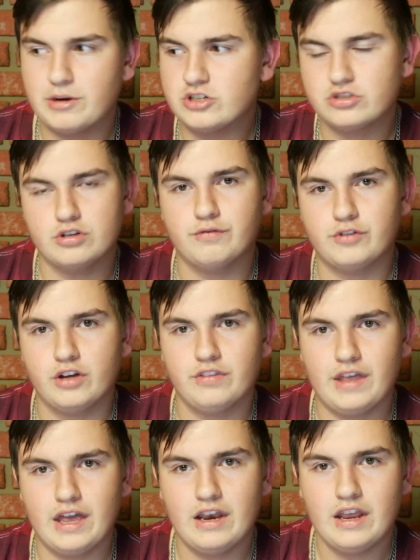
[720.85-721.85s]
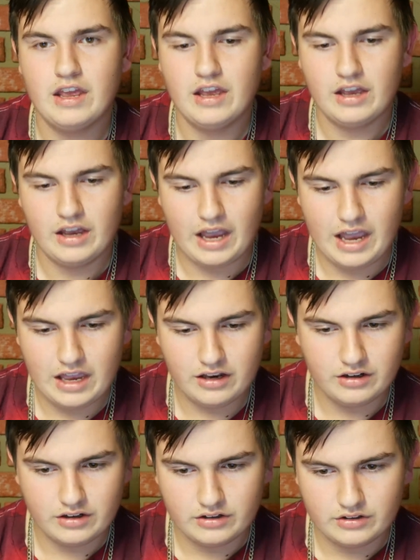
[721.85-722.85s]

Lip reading: I shouldn't have done that. And